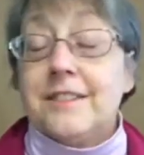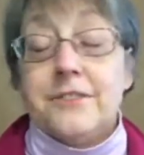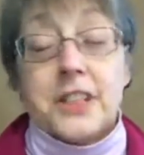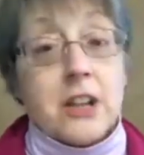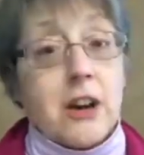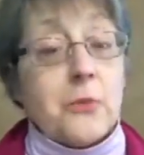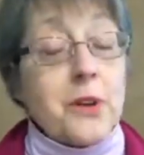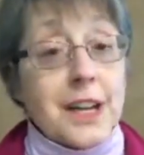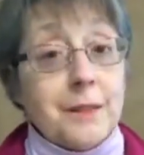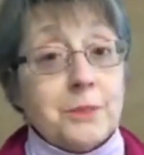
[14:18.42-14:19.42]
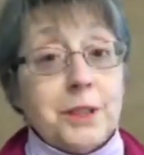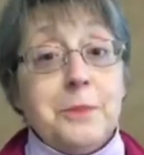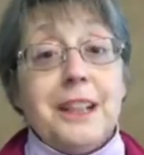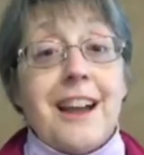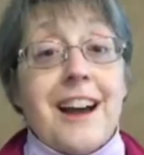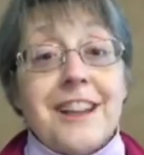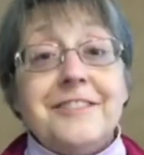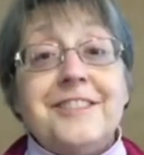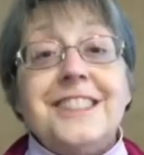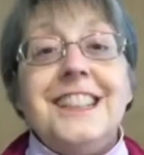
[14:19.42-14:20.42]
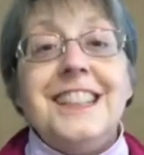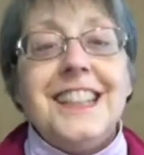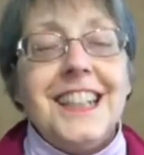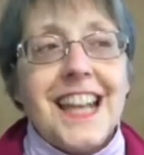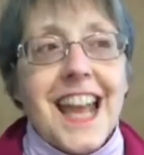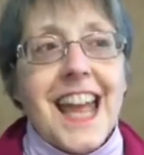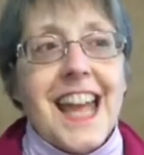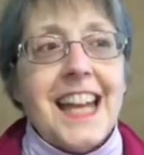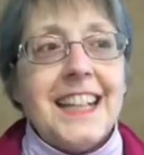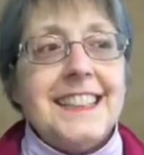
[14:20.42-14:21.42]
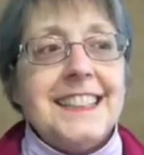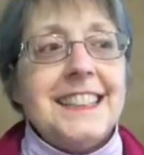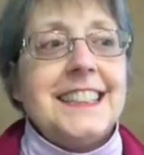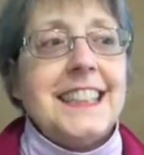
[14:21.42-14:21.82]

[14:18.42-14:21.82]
figure out when I'm going to be live and